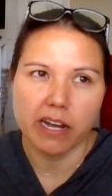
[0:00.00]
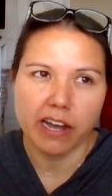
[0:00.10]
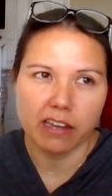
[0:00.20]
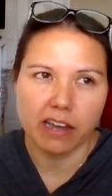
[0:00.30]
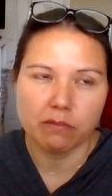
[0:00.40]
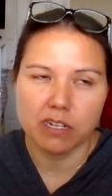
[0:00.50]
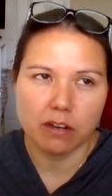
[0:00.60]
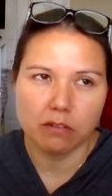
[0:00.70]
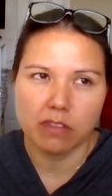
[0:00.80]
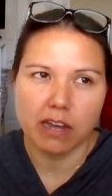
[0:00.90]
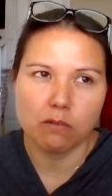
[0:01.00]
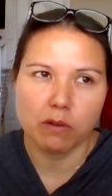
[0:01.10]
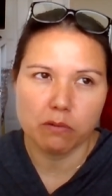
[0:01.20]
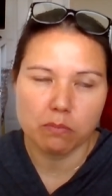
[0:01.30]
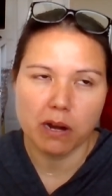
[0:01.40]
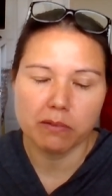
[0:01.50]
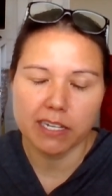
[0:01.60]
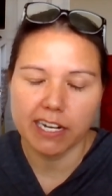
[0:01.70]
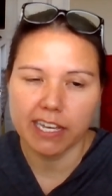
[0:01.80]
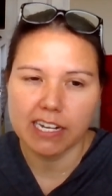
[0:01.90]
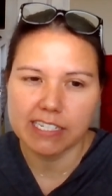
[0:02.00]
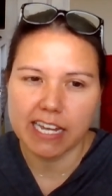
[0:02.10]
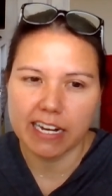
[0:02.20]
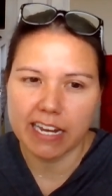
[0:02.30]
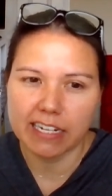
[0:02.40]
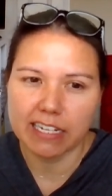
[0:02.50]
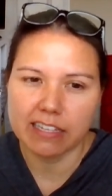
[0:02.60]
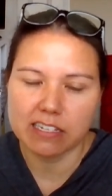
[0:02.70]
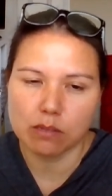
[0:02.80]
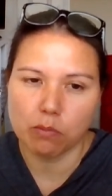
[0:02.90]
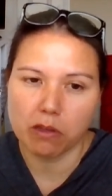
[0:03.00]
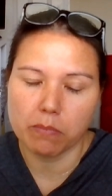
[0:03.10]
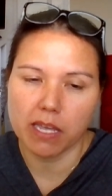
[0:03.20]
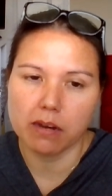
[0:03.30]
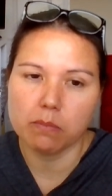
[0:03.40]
I would know that we were probably going to hit a dead end in this appointment.